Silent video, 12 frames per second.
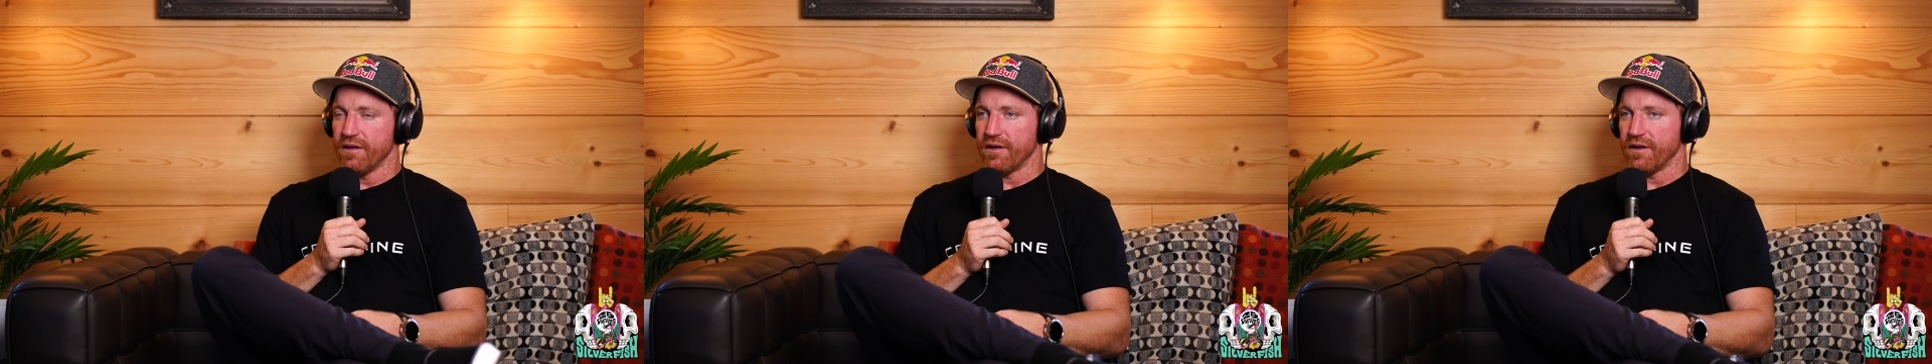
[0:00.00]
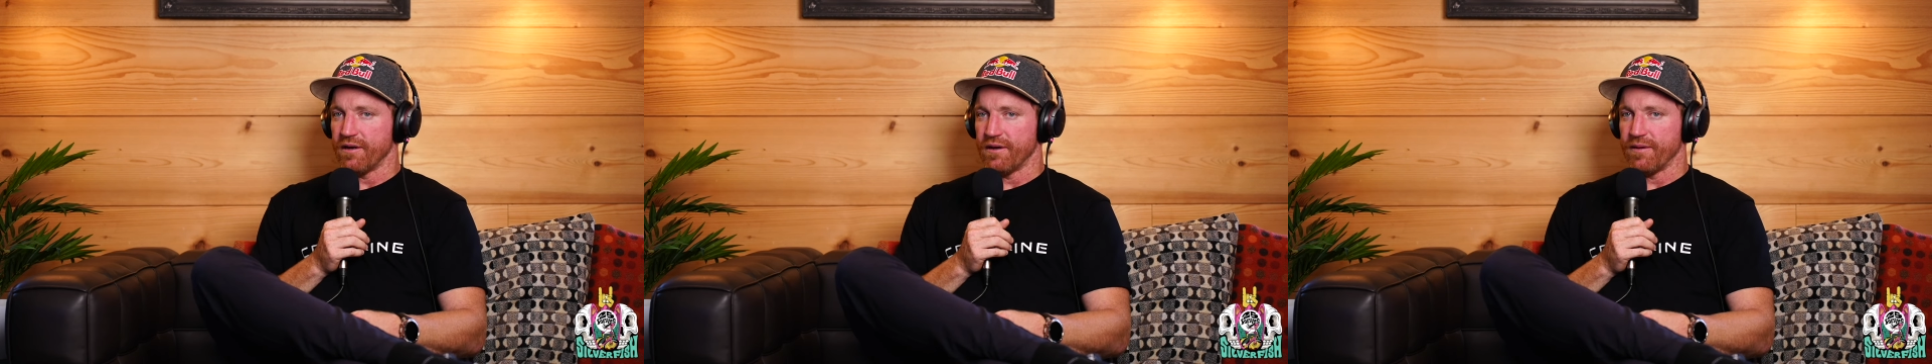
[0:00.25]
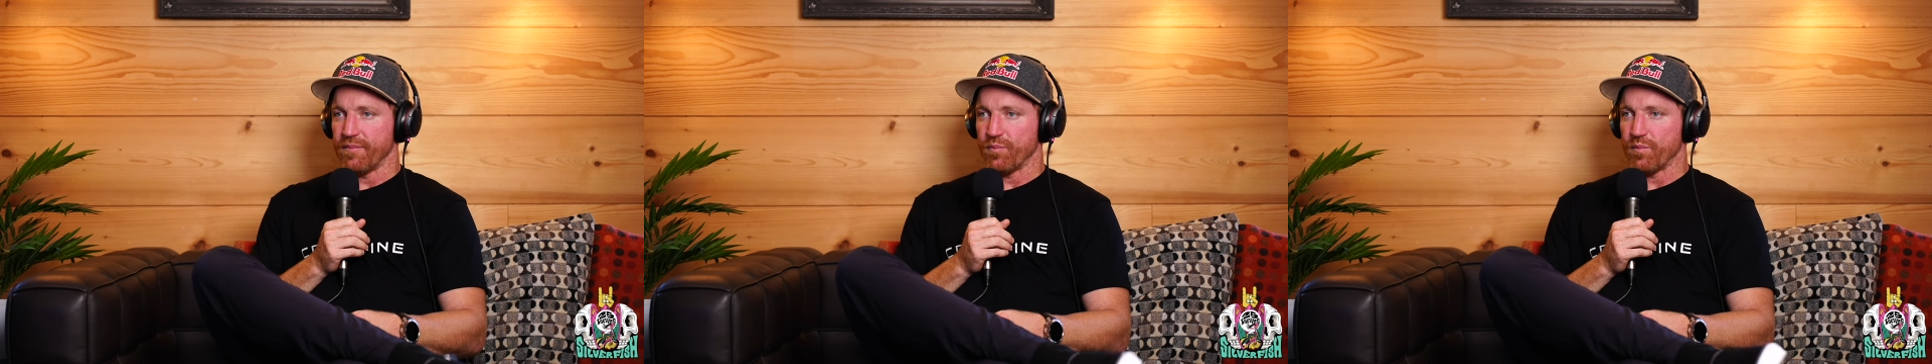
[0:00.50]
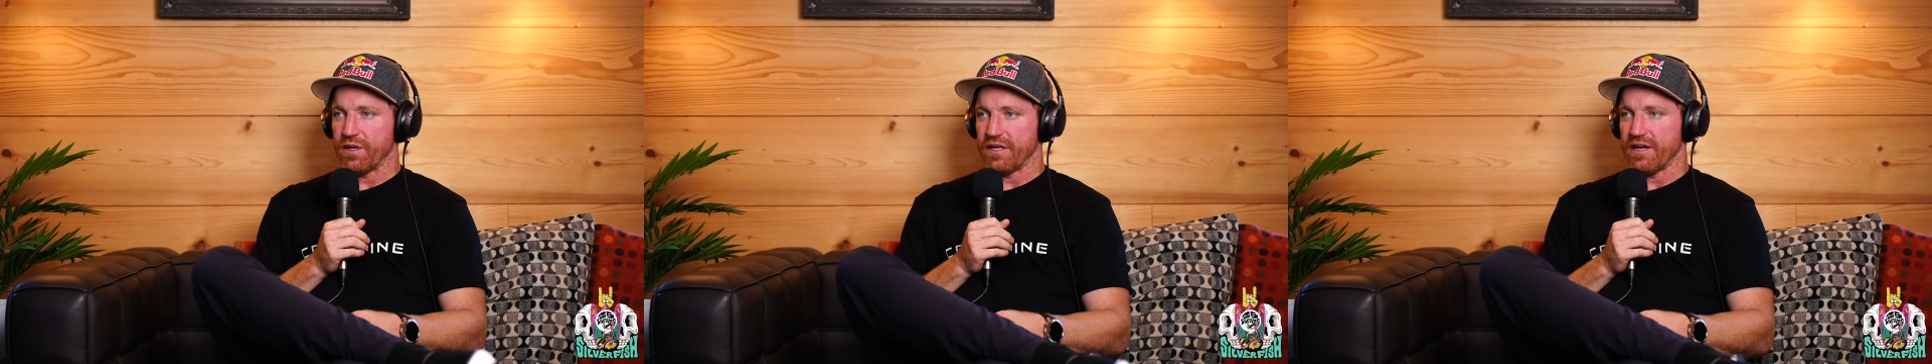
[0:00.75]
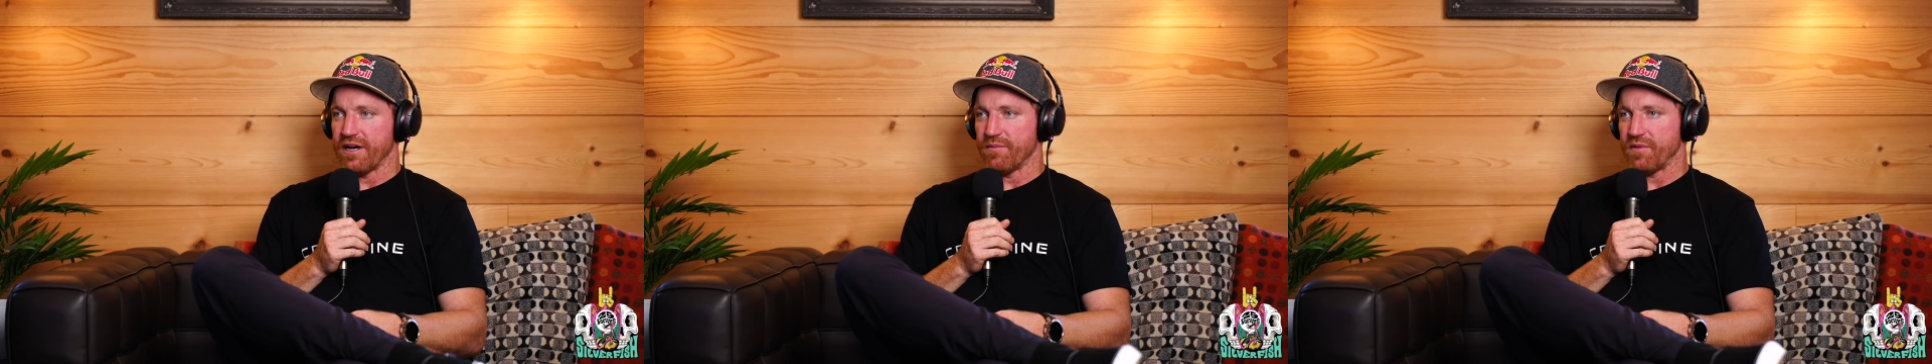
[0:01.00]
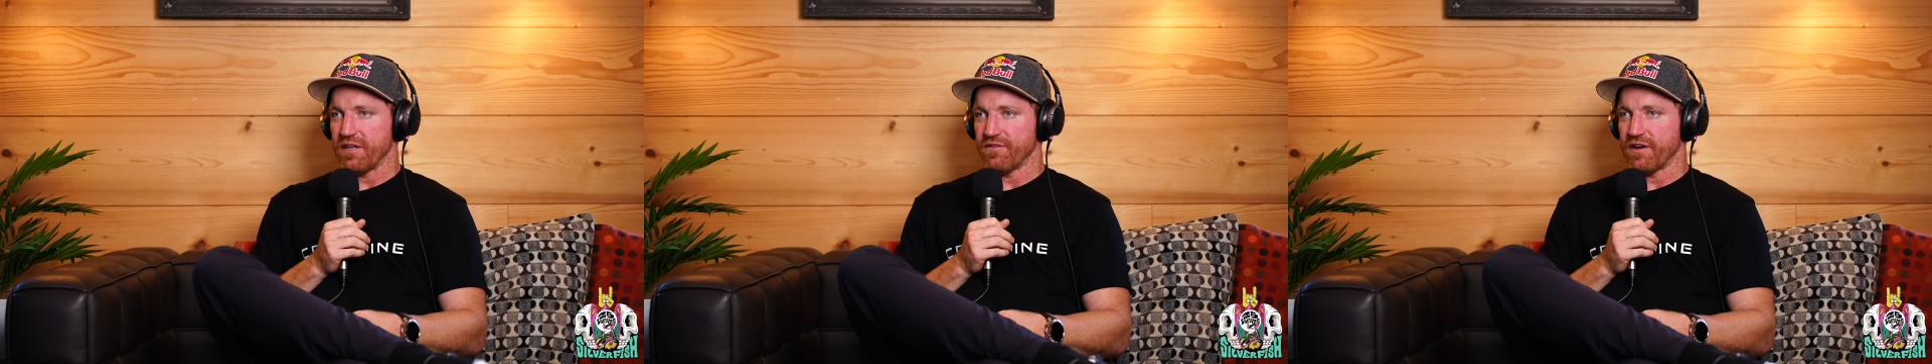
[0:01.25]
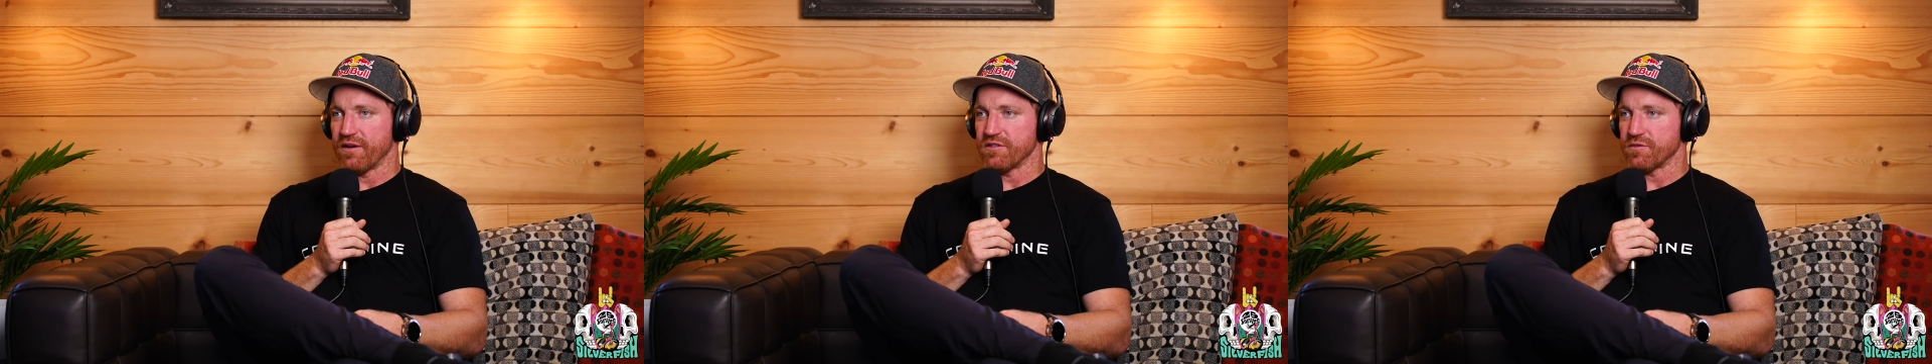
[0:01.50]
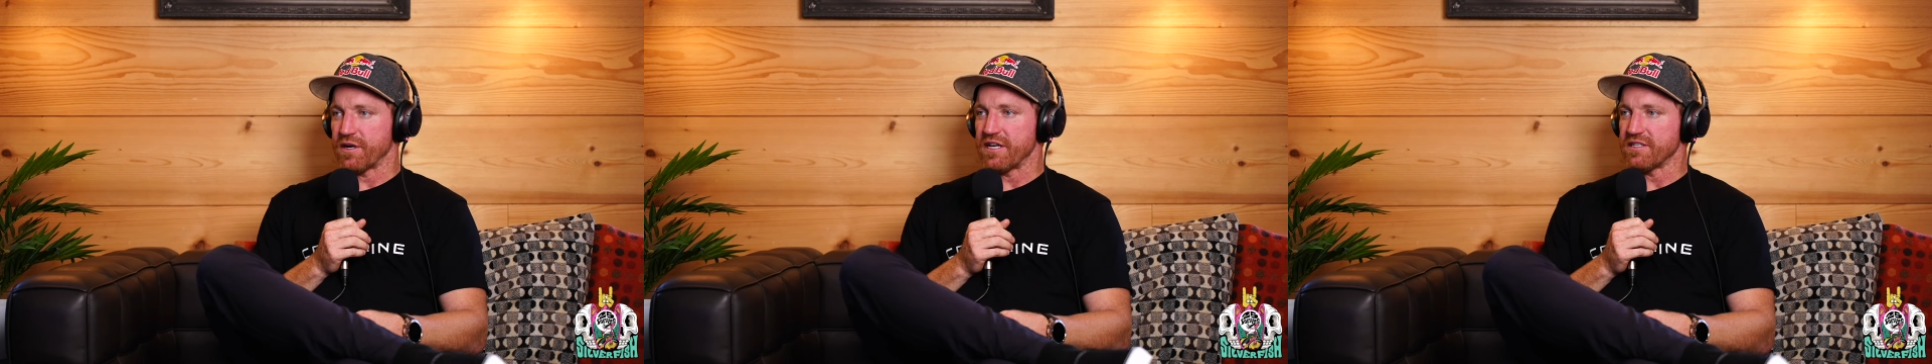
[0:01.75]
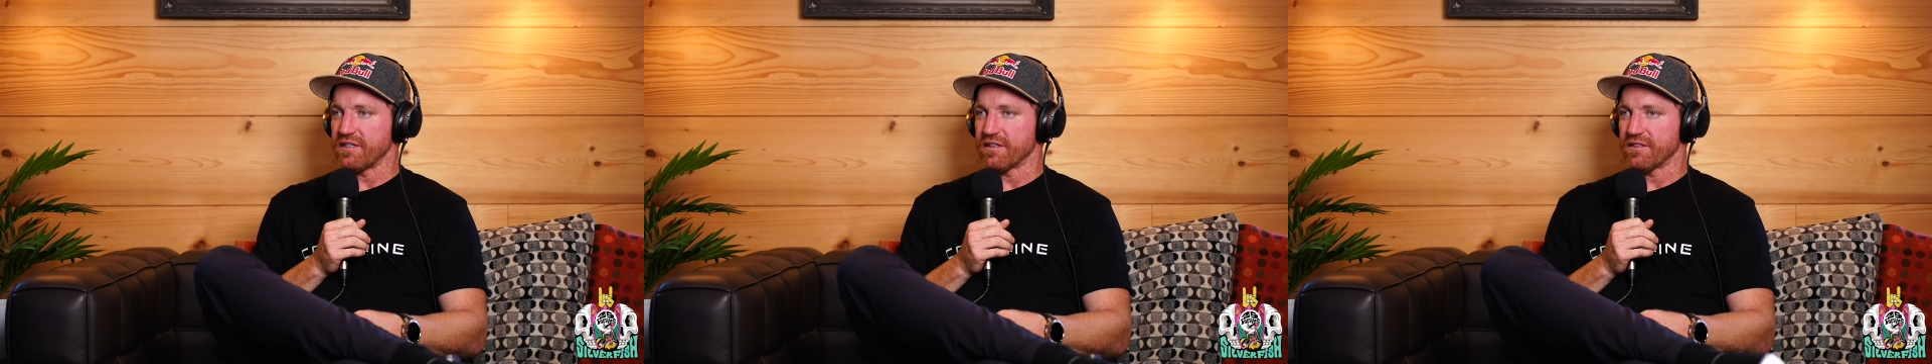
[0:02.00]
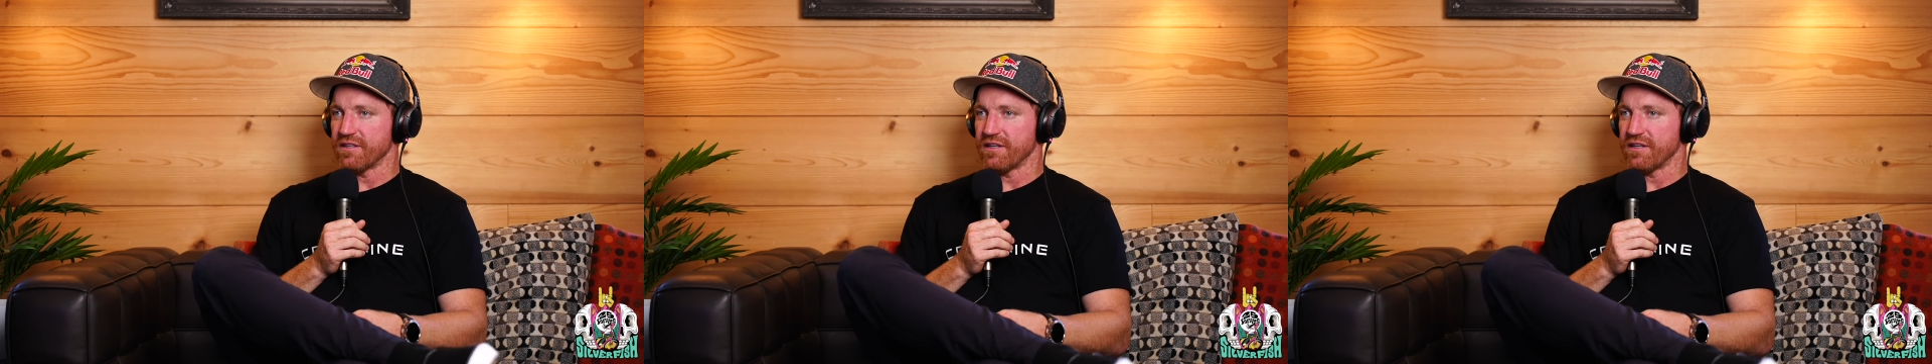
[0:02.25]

But yeah, I mean, if I was racing,